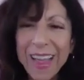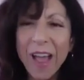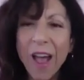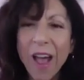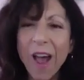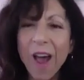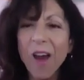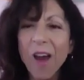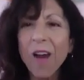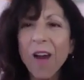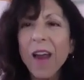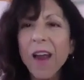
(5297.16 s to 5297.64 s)

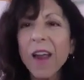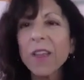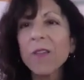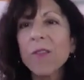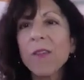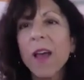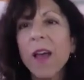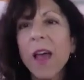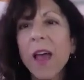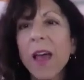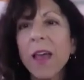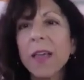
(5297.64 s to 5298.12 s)
All right,
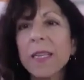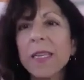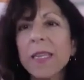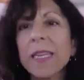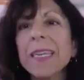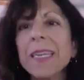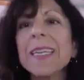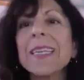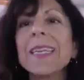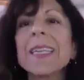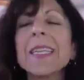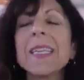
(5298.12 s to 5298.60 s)
you guys,
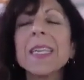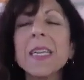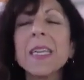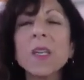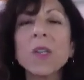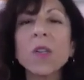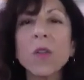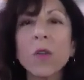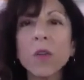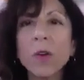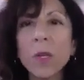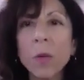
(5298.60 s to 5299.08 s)
it is
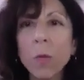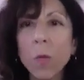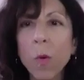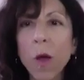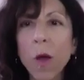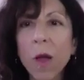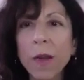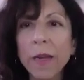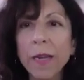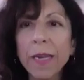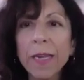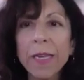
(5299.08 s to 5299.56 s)

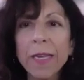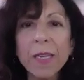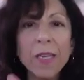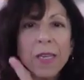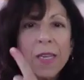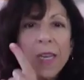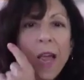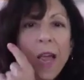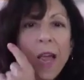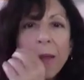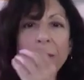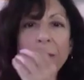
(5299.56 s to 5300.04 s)
6:31. It is
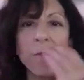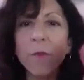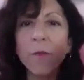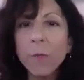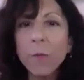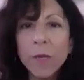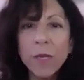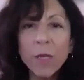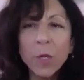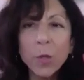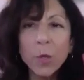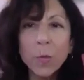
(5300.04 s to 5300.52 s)
time for
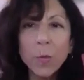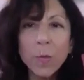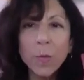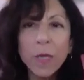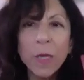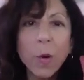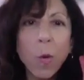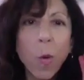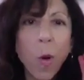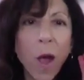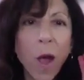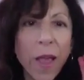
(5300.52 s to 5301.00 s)
me to
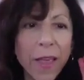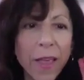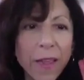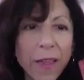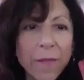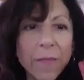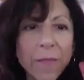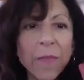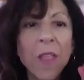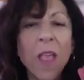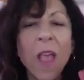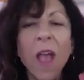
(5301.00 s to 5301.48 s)
be
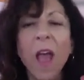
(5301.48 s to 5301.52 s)
quiet.